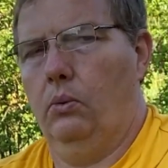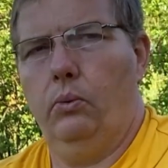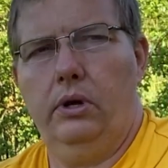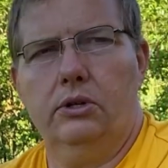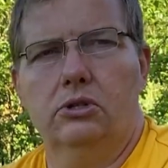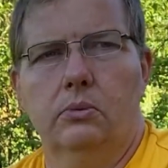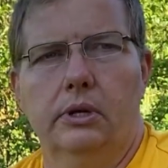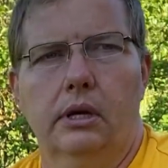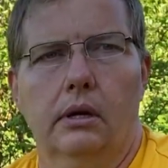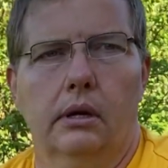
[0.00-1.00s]
What else should we
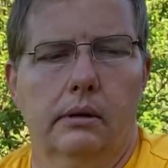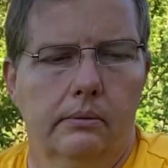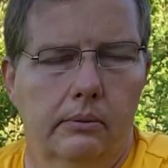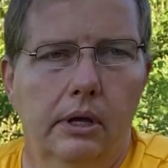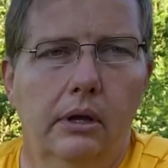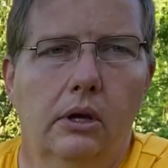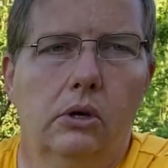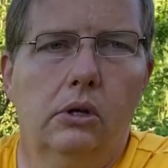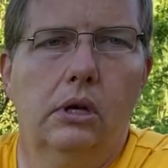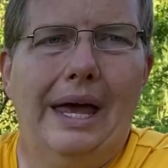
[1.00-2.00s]
carry? Well, a
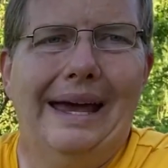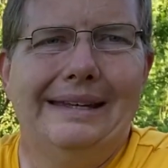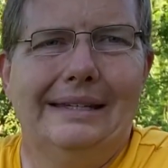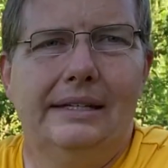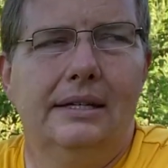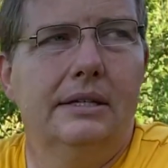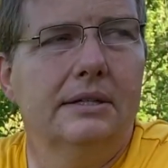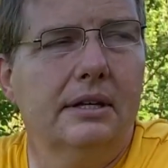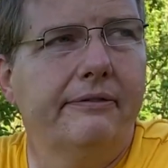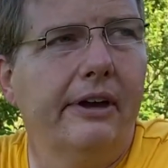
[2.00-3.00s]
good idea
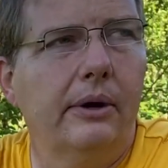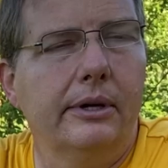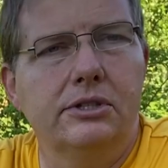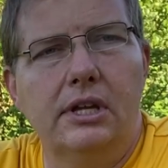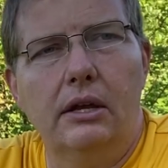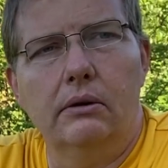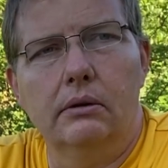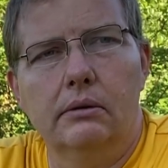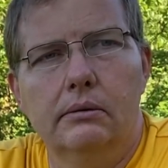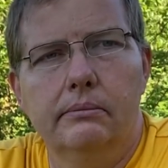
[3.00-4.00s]
is a fire extender,
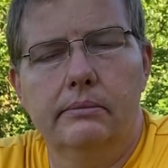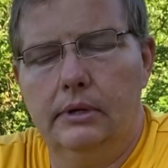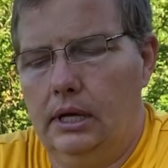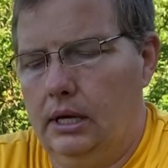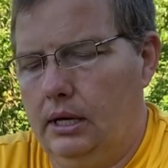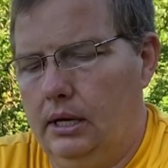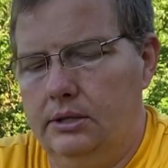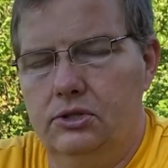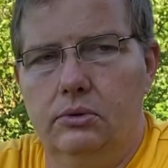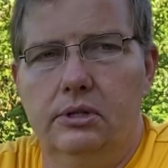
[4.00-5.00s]

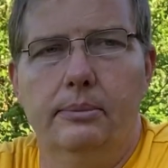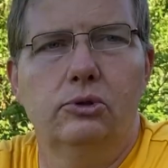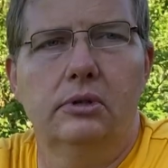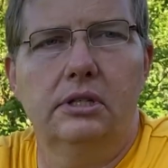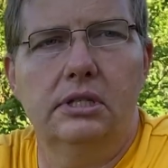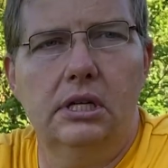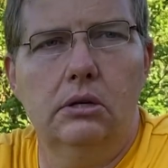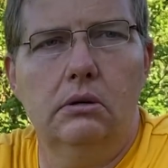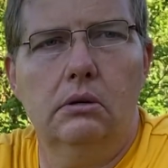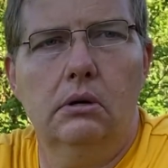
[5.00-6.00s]
some sort of
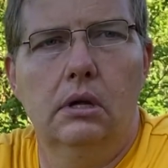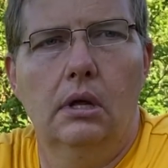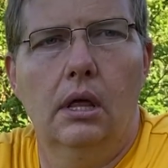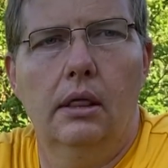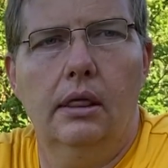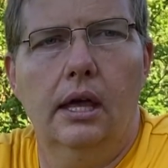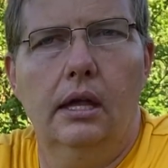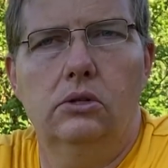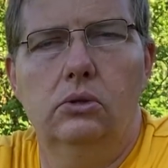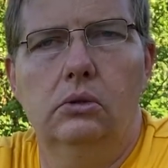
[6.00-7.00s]
tinder
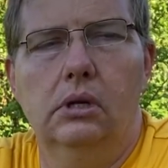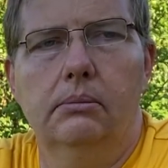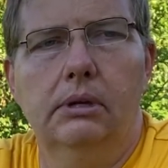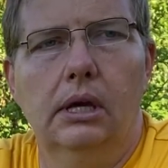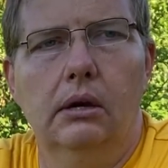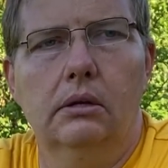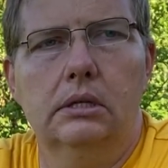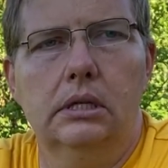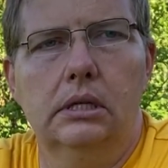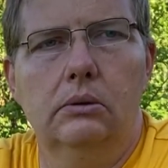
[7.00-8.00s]
that you can be
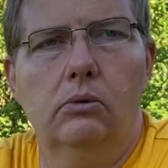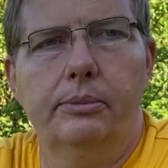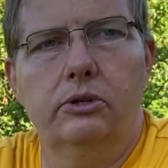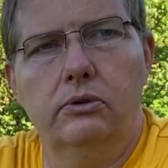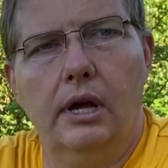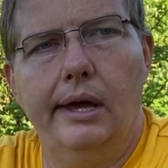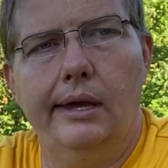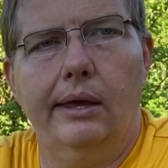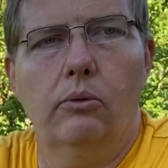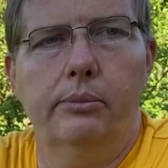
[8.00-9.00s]
guaranteed will be dry
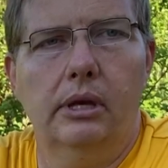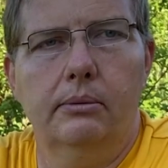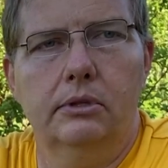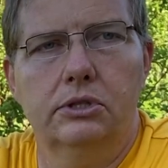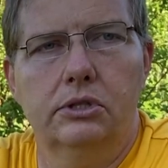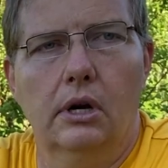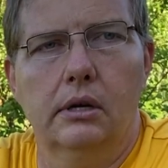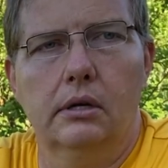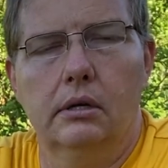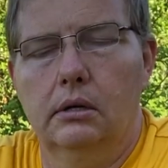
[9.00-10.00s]
and will be able to start.